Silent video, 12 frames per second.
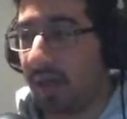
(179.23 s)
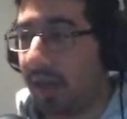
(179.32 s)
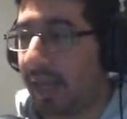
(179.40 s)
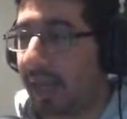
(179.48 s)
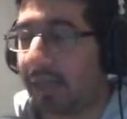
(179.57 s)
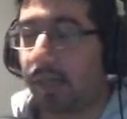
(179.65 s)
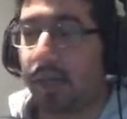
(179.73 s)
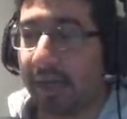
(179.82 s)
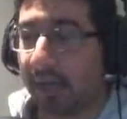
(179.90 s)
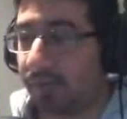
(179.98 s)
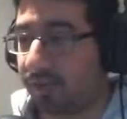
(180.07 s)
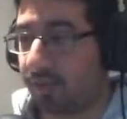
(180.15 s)
anyone
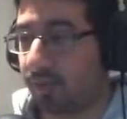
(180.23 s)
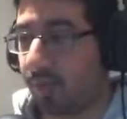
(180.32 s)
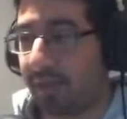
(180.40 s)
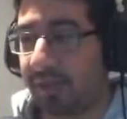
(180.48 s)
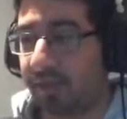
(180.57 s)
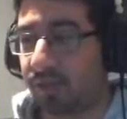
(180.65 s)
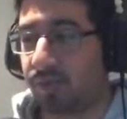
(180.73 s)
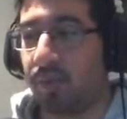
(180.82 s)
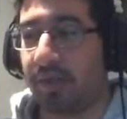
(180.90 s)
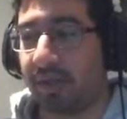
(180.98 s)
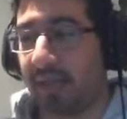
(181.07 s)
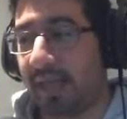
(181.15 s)
else in the raid just
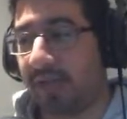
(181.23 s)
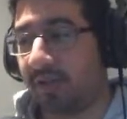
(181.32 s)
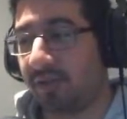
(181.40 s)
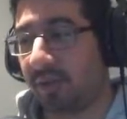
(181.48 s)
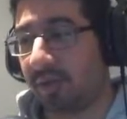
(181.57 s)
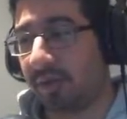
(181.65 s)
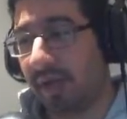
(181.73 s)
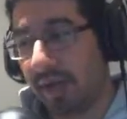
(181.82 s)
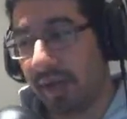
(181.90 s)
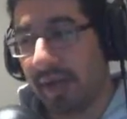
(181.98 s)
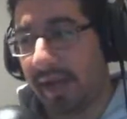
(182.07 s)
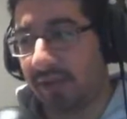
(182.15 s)
run into that soak
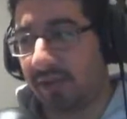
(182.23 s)
and